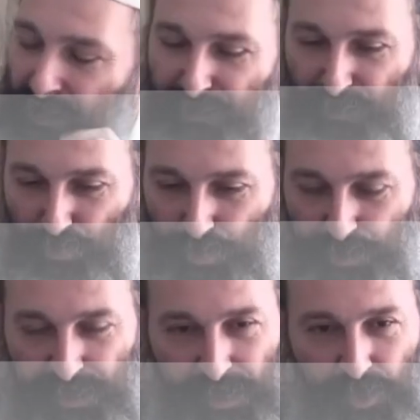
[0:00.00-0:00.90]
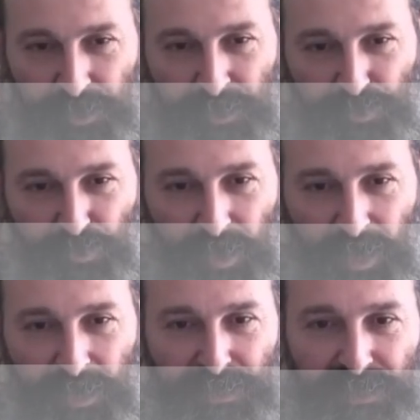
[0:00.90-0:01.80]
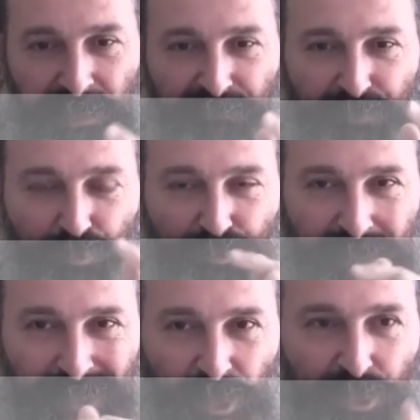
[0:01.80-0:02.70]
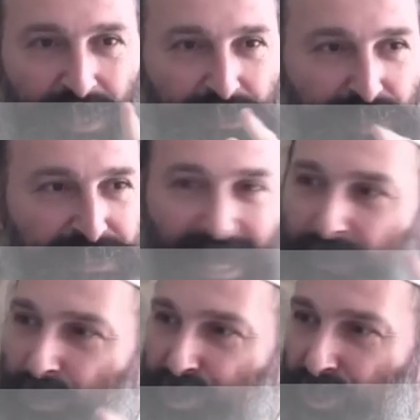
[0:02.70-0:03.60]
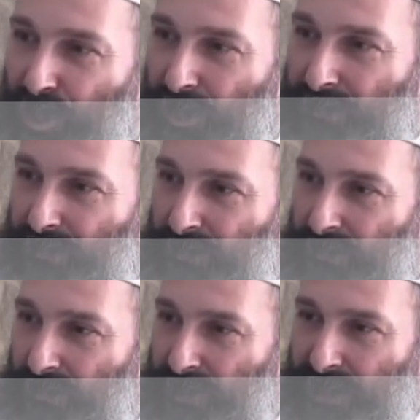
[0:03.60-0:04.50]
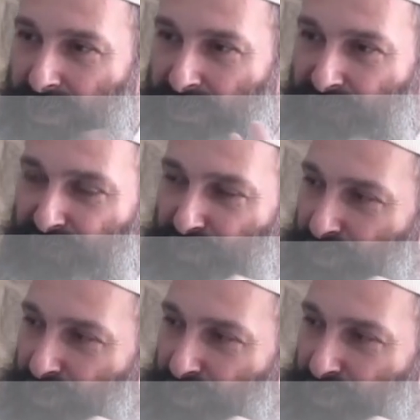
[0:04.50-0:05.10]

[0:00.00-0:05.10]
But the rules in learning Torah is that if you did not understand what you learned, it's like as if